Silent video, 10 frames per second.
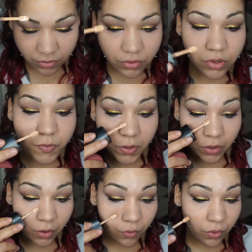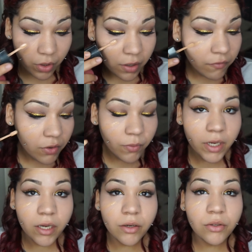Just put it
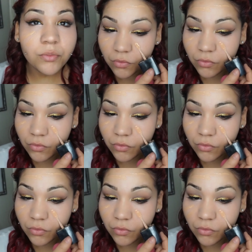everywhere.